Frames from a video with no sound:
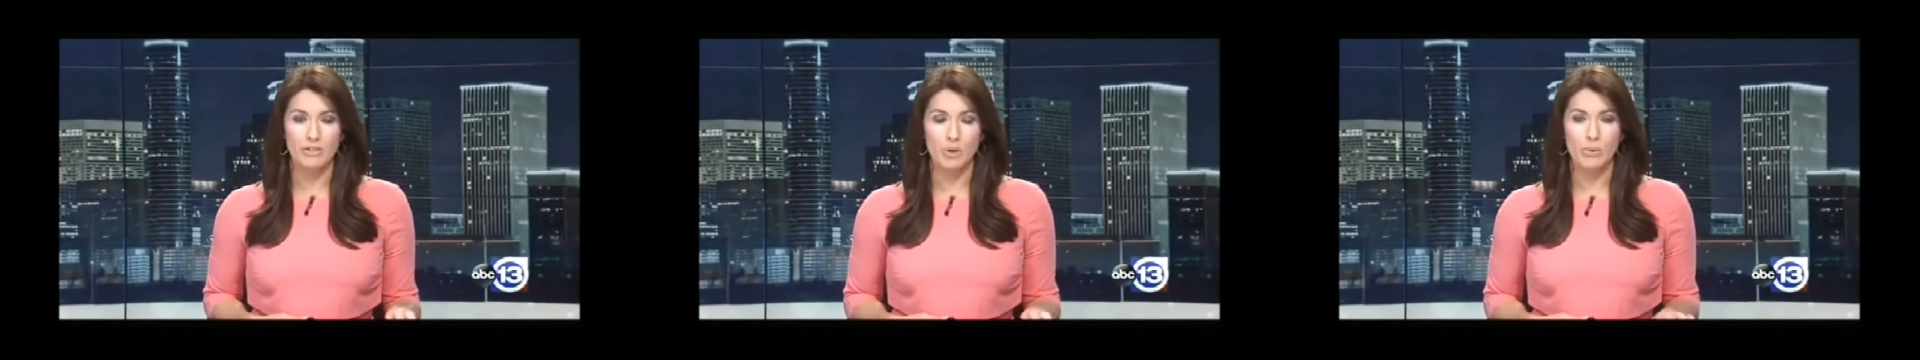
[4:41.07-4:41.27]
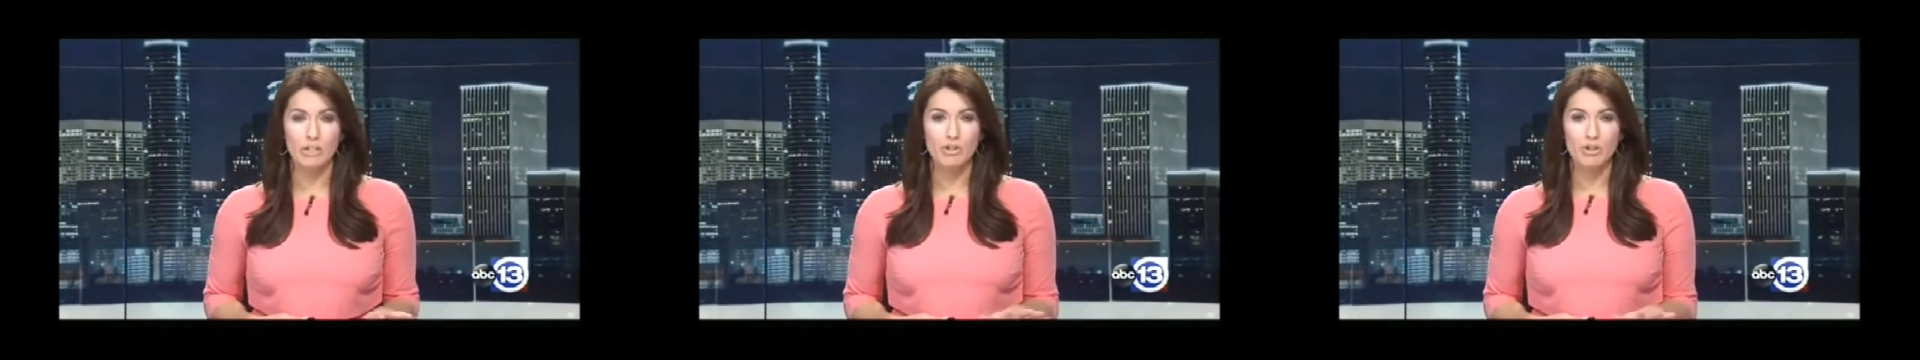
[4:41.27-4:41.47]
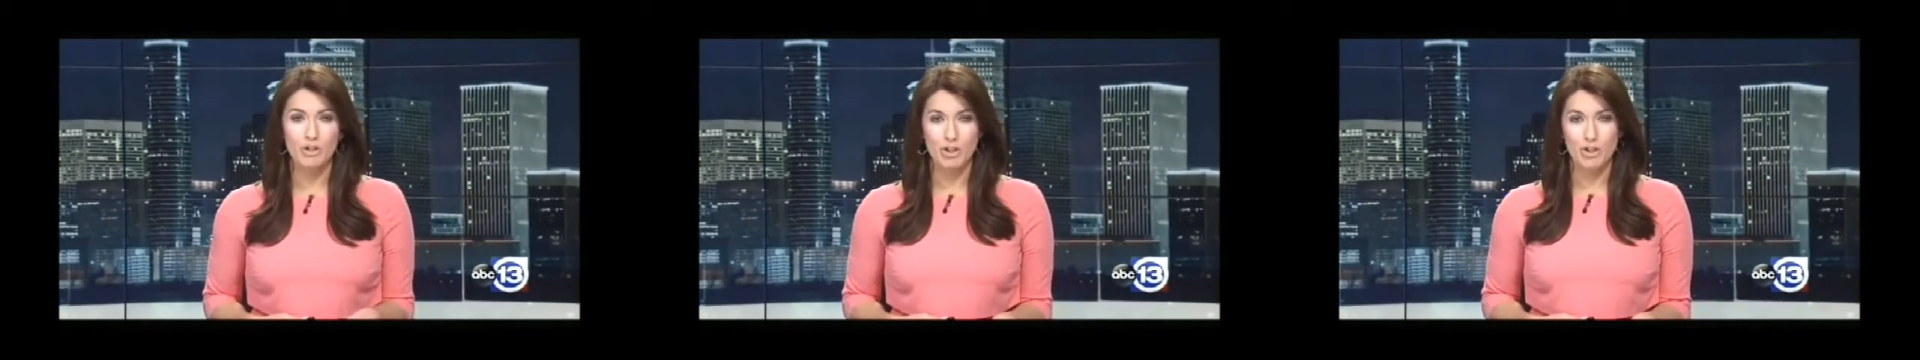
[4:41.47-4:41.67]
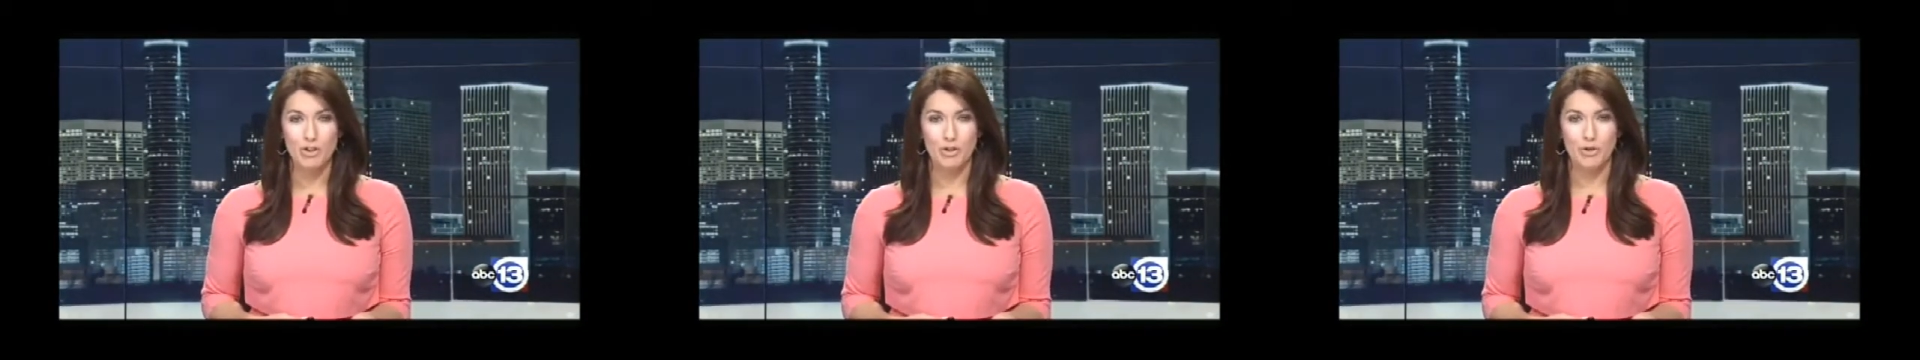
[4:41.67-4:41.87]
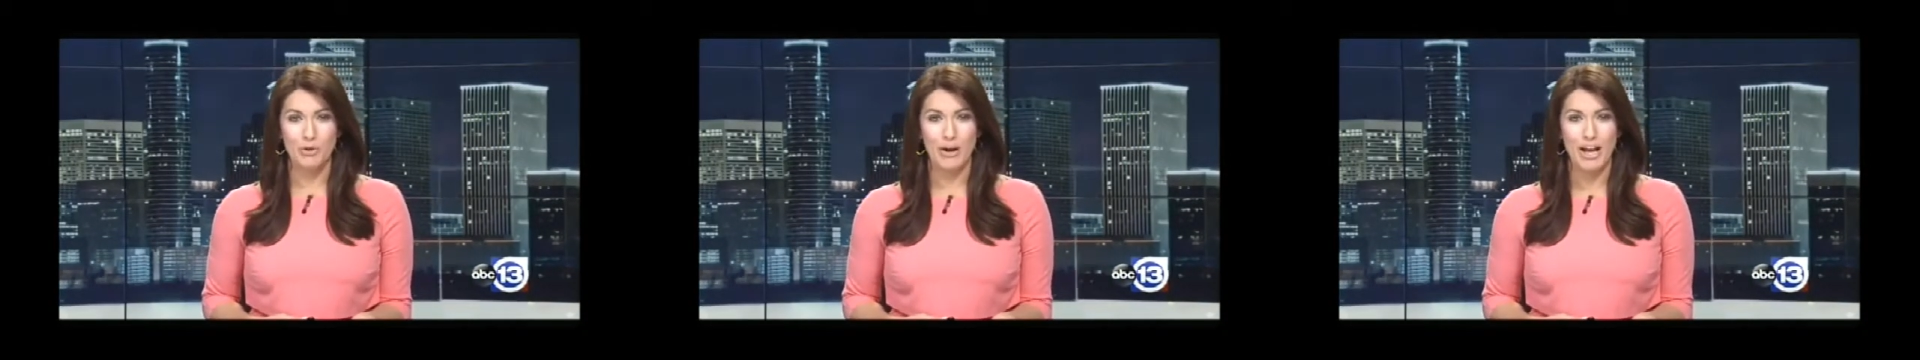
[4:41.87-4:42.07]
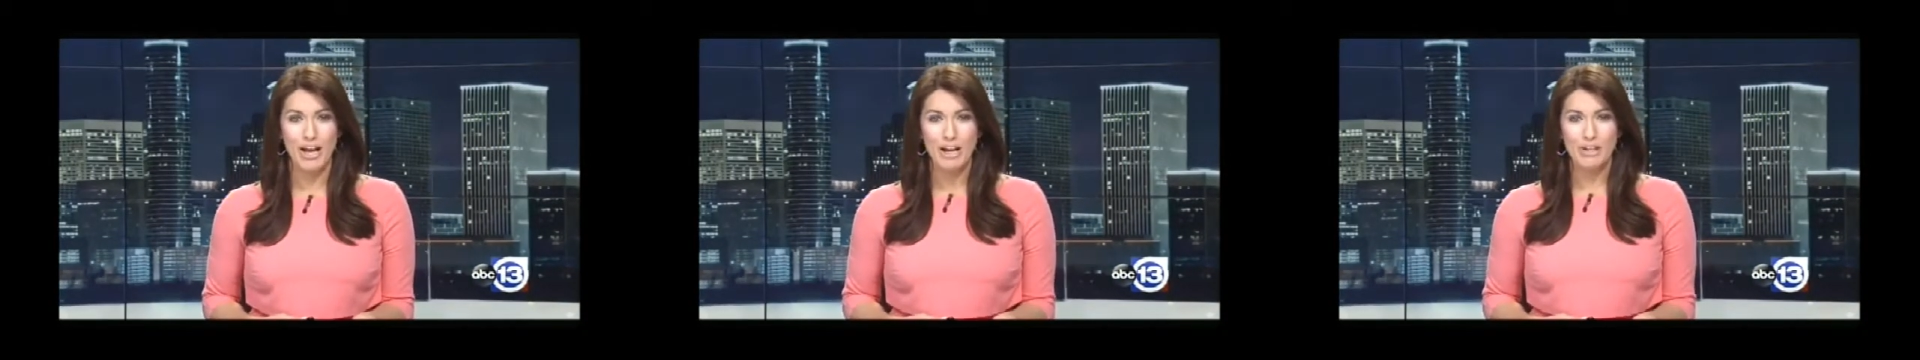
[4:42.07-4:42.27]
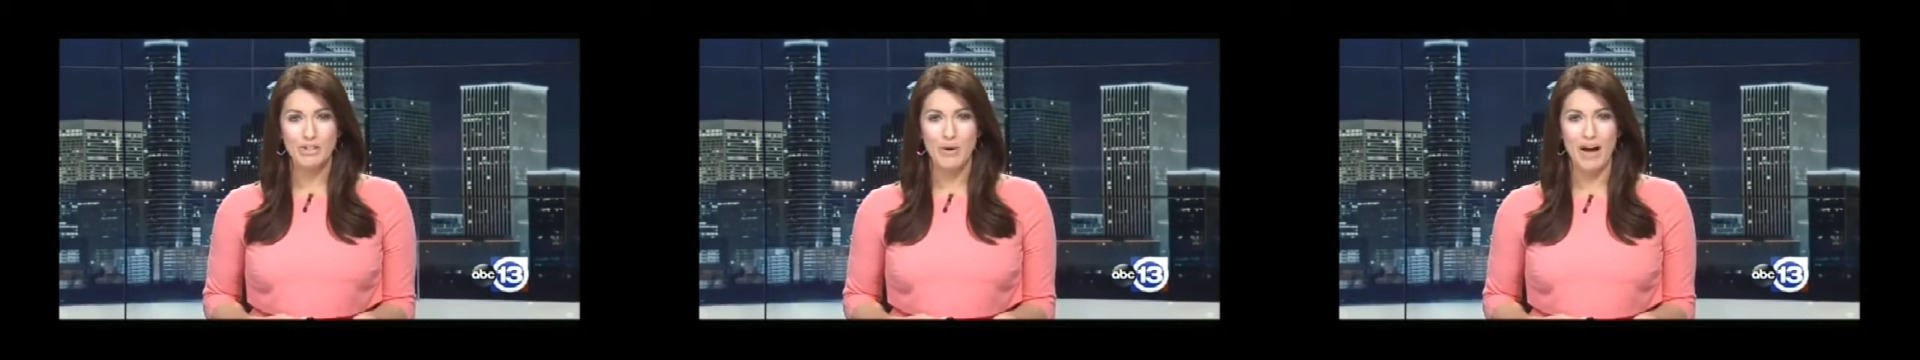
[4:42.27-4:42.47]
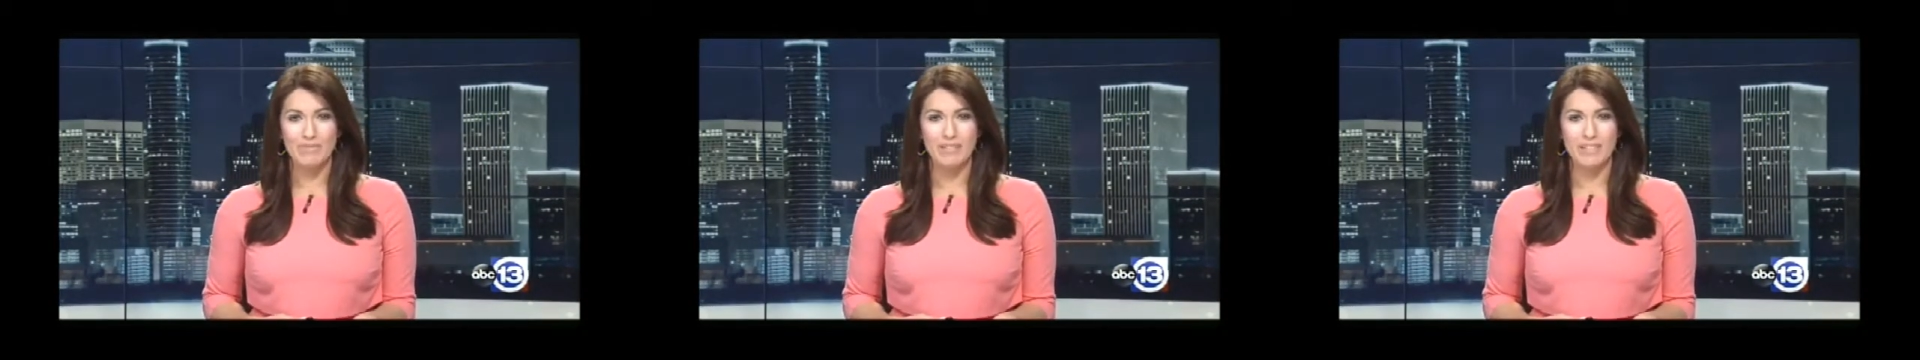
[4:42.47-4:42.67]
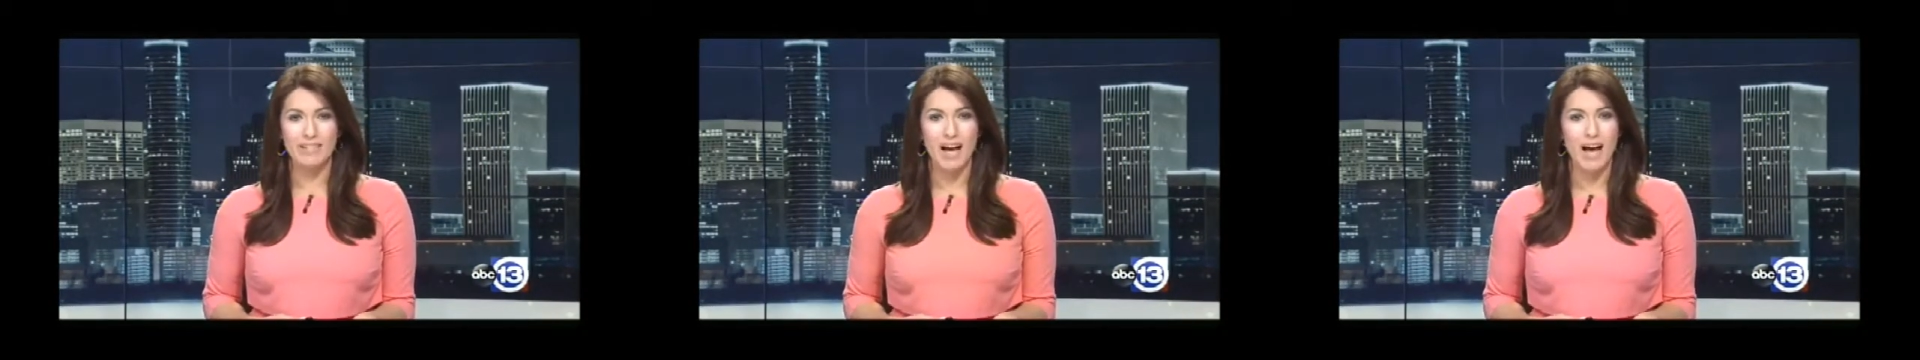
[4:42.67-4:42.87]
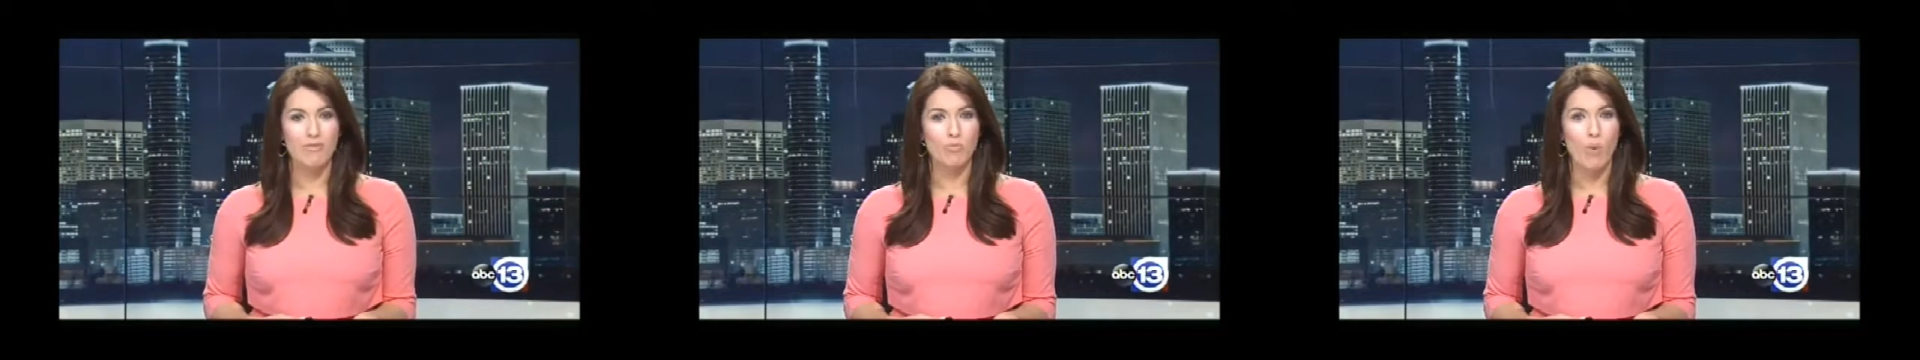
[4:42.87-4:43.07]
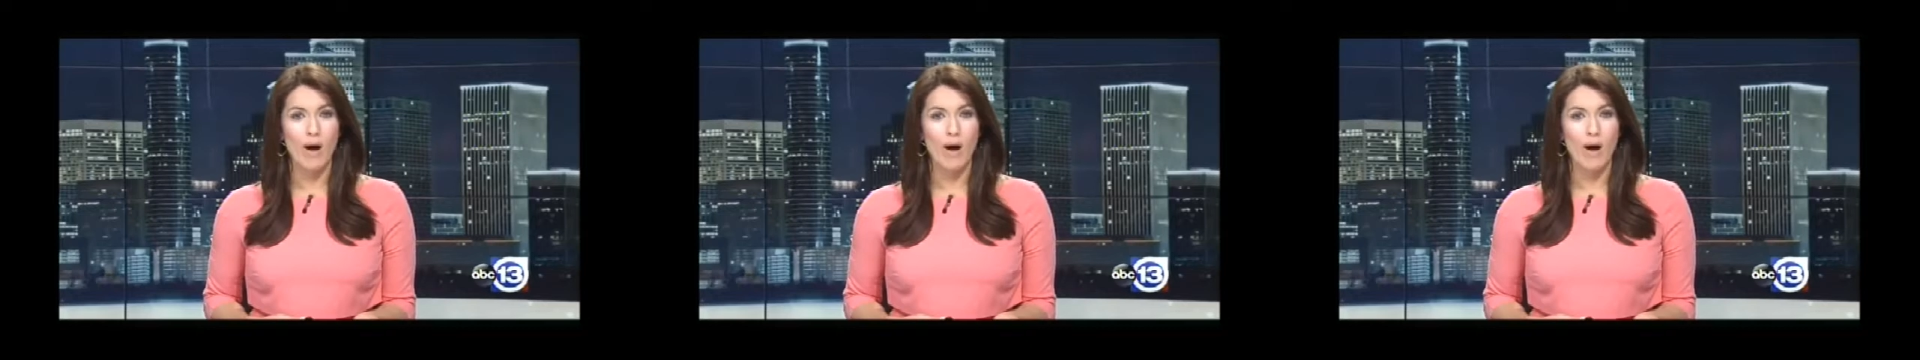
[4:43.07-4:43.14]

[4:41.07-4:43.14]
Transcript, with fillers: So in June, she'll have to dive